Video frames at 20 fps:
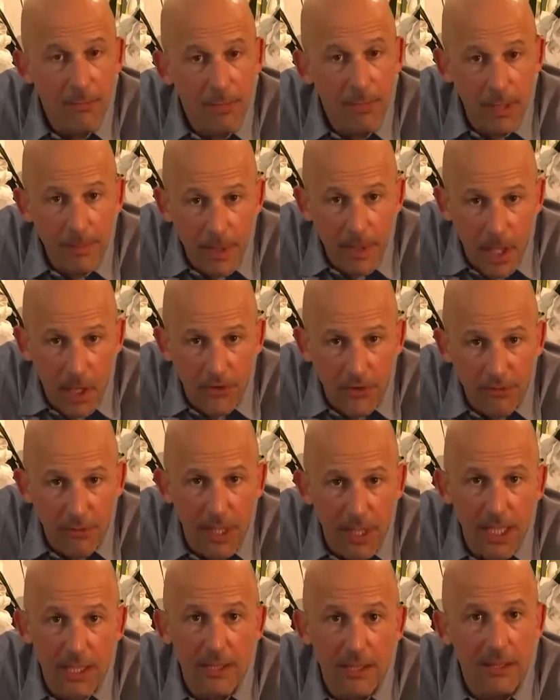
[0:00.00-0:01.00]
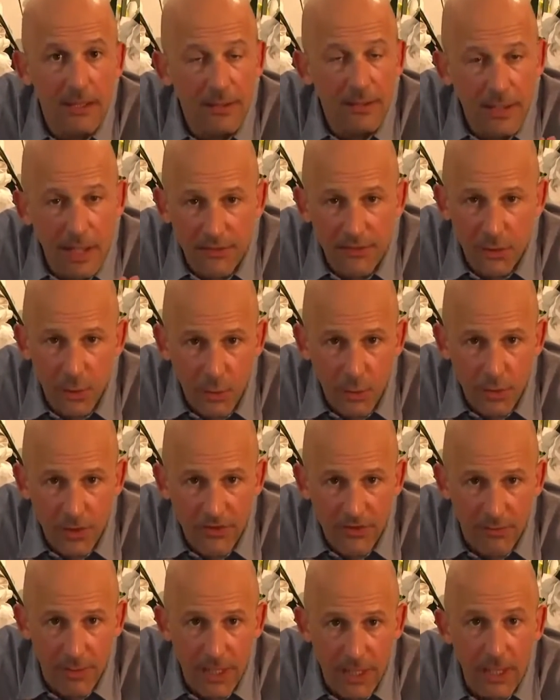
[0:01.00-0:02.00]
People ask me, doesn't all
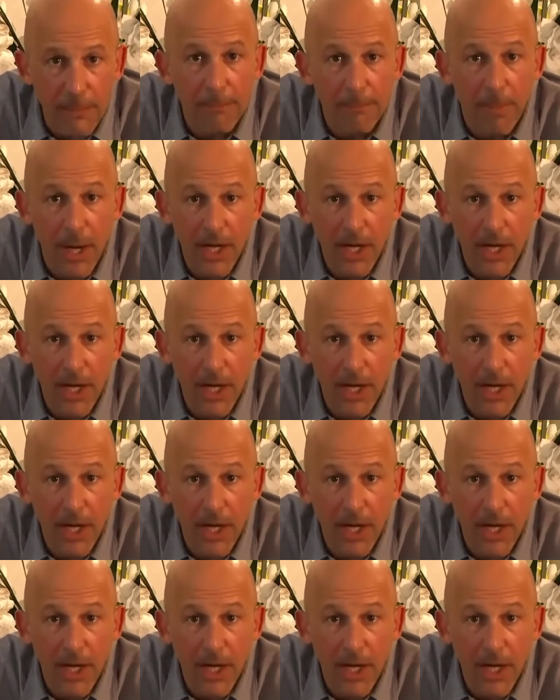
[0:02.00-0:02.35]
this mean that